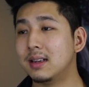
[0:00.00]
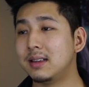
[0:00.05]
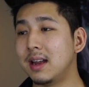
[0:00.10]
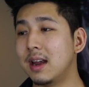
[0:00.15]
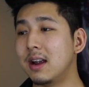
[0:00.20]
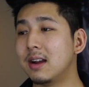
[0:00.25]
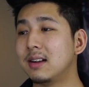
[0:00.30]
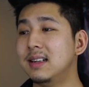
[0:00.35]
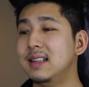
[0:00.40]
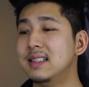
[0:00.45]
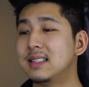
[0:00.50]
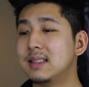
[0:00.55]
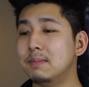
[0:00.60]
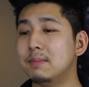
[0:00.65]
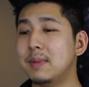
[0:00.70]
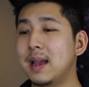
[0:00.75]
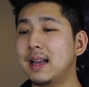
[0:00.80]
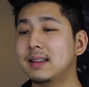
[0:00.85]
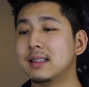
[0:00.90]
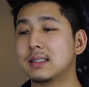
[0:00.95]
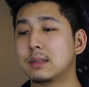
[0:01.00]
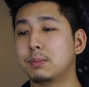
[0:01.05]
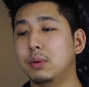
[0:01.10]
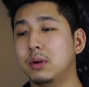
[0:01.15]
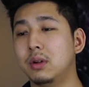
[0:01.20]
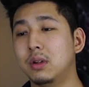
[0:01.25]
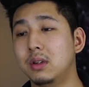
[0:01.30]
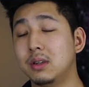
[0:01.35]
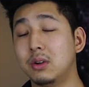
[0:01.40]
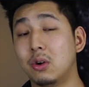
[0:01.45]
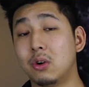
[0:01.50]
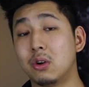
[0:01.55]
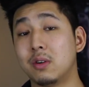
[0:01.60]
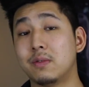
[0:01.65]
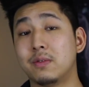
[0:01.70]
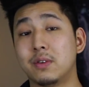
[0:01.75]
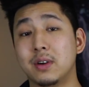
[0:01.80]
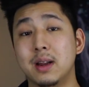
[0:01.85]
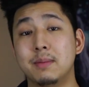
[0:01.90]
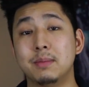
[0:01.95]
Derek needs to make this pull in order
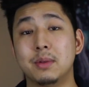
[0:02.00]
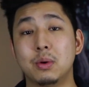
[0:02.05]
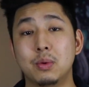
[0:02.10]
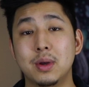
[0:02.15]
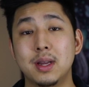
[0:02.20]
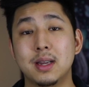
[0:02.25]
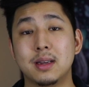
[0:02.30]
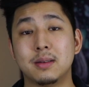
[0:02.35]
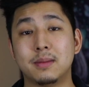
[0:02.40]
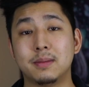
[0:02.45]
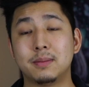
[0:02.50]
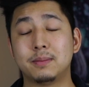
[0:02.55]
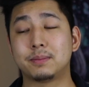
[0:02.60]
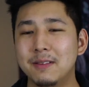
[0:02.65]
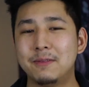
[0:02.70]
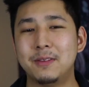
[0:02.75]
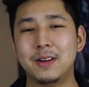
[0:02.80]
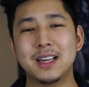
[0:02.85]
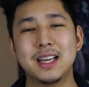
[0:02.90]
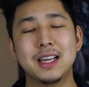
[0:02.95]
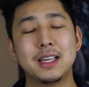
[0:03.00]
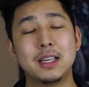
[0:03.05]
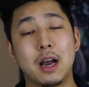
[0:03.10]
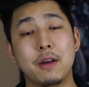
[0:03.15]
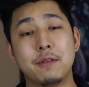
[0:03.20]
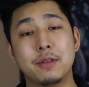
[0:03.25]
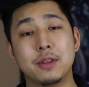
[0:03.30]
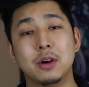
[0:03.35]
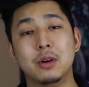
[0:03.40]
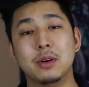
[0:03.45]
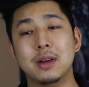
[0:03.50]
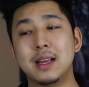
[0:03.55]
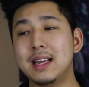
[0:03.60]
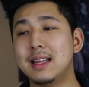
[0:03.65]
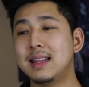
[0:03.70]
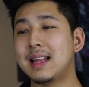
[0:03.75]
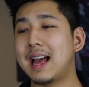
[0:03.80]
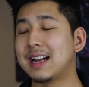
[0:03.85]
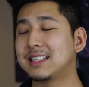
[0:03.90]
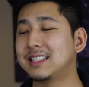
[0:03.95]
for him to win. Funny enough though,
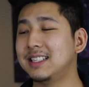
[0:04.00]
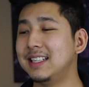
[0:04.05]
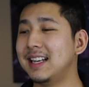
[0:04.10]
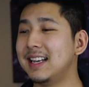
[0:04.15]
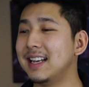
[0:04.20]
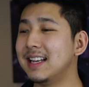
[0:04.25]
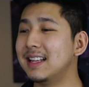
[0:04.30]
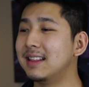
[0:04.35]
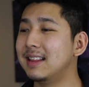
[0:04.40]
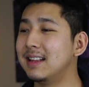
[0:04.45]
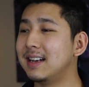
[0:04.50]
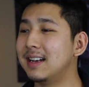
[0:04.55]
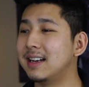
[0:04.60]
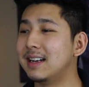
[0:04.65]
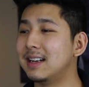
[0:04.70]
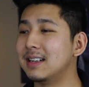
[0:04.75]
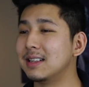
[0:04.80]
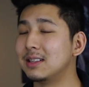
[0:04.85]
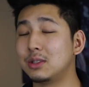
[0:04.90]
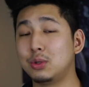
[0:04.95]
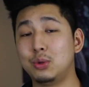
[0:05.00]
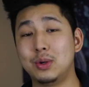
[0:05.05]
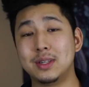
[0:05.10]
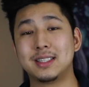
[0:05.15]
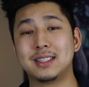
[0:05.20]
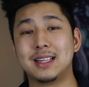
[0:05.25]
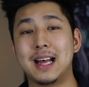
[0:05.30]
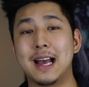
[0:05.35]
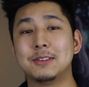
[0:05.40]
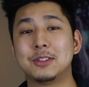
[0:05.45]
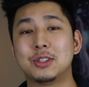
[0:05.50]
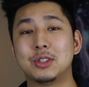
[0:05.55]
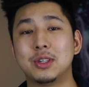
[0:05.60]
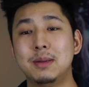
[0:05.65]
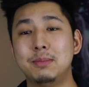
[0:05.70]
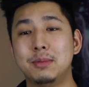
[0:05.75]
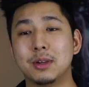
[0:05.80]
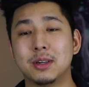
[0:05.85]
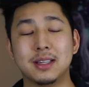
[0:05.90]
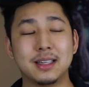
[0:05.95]
in the Twitch live
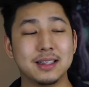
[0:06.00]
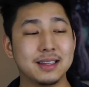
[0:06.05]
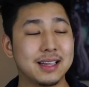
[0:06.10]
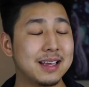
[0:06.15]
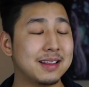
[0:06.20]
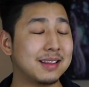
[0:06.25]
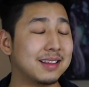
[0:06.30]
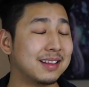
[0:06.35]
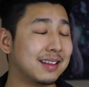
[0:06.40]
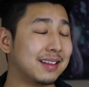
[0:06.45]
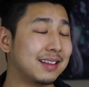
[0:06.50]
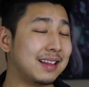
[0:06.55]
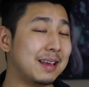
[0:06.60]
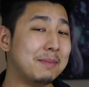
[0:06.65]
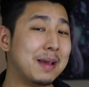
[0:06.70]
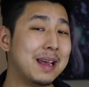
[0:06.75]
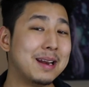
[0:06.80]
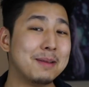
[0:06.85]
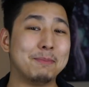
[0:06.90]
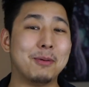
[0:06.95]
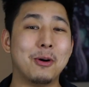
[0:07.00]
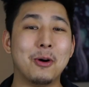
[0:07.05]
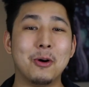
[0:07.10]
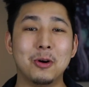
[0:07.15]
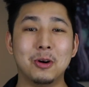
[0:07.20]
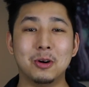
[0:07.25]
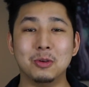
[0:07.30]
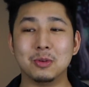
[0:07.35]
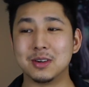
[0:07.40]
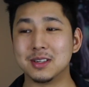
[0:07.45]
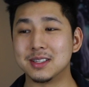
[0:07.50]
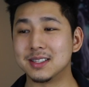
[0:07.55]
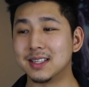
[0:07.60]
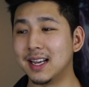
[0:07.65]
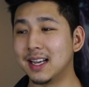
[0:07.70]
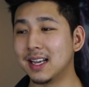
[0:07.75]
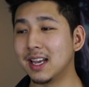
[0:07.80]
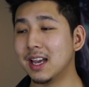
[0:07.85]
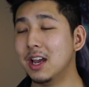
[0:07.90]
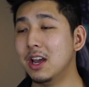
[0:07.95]
stream, they made a poll where it's
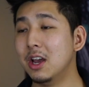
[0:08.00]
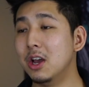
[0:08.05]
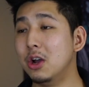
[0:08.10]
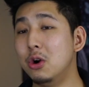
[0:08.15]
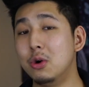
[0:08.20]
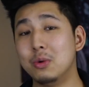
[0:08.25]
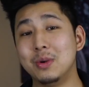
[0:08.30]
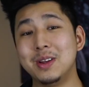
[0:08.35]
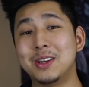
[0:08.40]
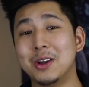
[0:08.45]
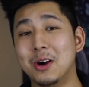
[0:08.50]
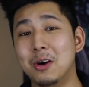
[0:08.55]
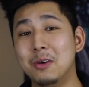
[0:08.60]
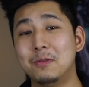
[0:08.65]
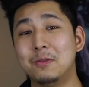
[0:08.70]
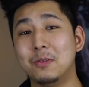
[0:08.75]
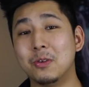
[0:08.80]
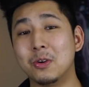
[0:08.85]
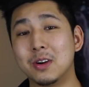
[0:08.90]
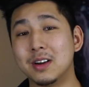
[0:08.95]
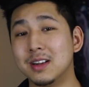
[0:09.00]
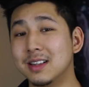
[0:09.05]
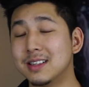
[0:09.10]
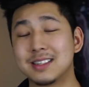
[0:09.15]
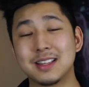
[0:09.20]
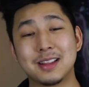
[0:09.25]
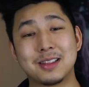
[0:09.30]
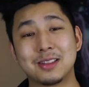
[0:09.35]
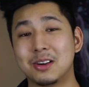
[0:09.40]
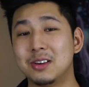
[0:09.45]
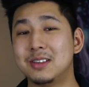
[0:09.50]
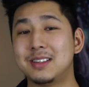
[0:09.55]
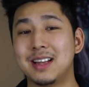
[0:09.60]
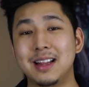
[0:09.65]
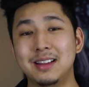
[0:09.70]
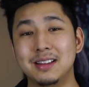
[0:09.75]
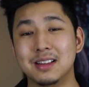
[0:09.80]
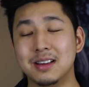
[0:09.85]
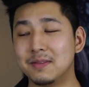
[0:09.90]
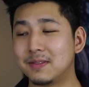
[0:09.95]
like, who are we going for? This is the third
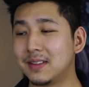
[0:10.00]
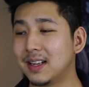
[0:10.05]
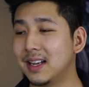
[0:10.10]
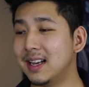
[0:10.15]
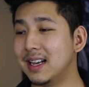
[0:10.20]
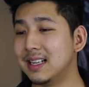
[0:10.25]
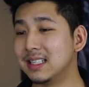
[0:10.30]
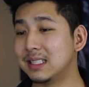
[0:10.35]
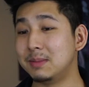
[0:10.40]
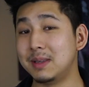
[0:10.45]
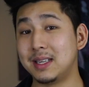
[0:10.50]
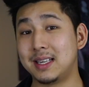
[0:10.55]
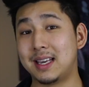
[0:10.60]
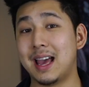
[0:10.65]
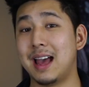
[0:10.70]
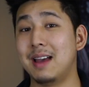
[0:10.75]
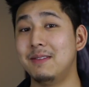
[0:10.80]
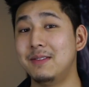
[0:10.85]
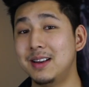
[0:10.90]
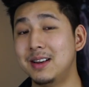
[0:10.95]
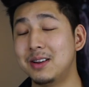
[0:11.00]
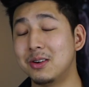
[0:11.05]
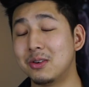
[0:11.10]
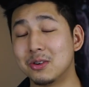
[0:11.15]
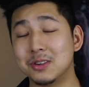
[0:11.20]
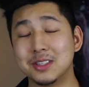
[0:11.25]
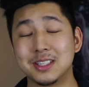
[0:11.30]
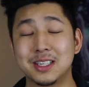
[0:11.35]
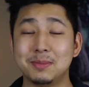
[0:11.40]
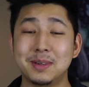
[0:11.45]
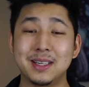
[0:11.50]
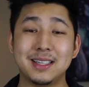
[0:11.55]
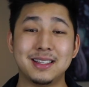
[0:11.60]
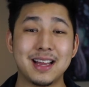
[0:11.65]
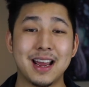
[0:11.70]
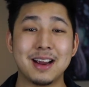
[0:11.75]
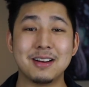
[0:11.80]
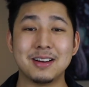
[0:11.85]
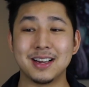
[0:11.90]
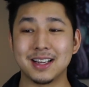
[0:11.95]
deadlift. Is it gonna be Kevin or is it gonna be
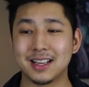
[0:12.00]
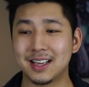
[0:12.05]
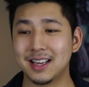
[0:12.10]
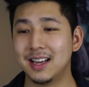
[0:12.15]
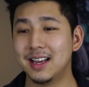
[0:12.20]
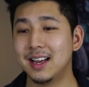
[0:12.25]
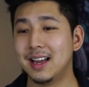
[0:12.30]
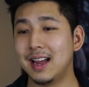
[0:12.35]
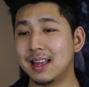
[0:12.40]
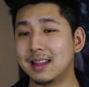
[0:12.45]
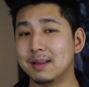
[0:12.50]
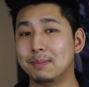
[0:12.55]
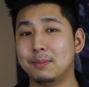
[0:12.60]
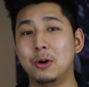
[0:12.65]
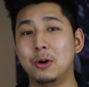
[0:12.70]
Derek? And the